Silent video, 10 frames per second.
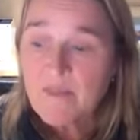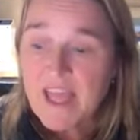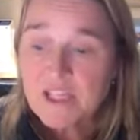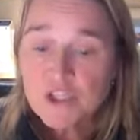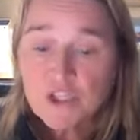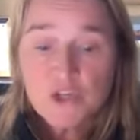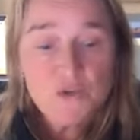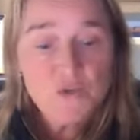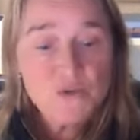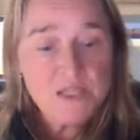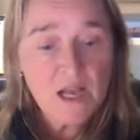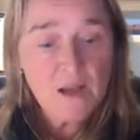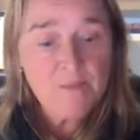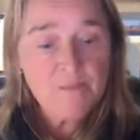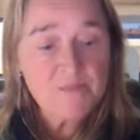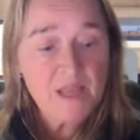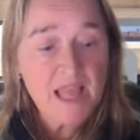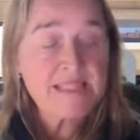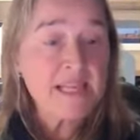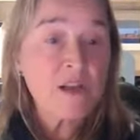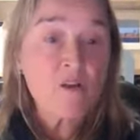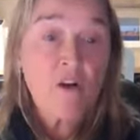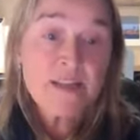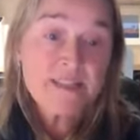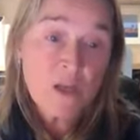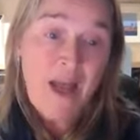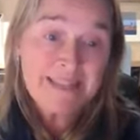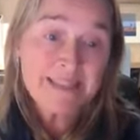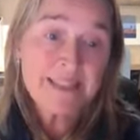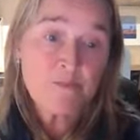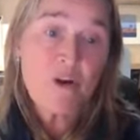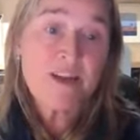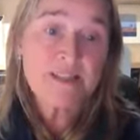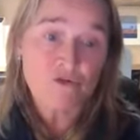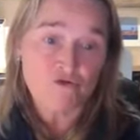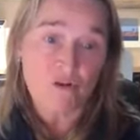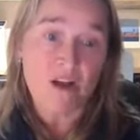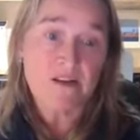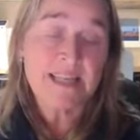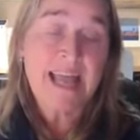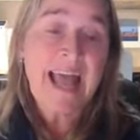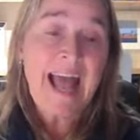They can use SSRIs, so antidepressant drugs